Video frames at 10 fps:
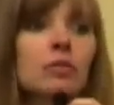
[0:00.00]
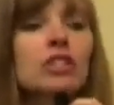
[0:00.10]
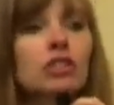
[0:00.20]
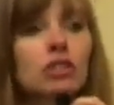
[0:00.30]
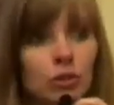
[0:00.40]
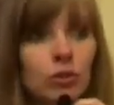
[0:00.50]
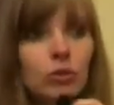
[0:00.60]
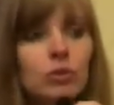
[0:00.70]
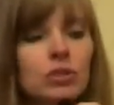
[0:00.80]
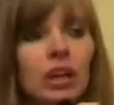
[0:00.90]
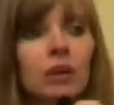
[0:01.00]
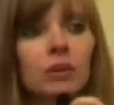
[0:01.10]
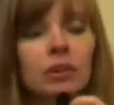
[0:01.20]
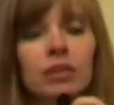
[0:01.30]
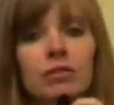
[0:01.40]
We choose how
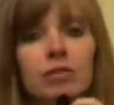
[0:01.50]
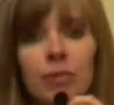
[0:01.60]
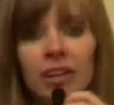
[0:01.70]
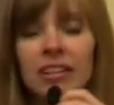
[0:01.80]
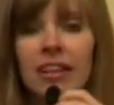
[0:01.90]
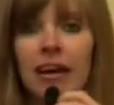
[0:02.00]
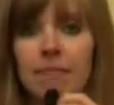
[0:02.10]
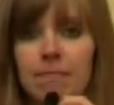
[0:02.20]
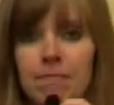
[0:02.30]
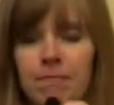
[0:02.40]
we're going to respond to that.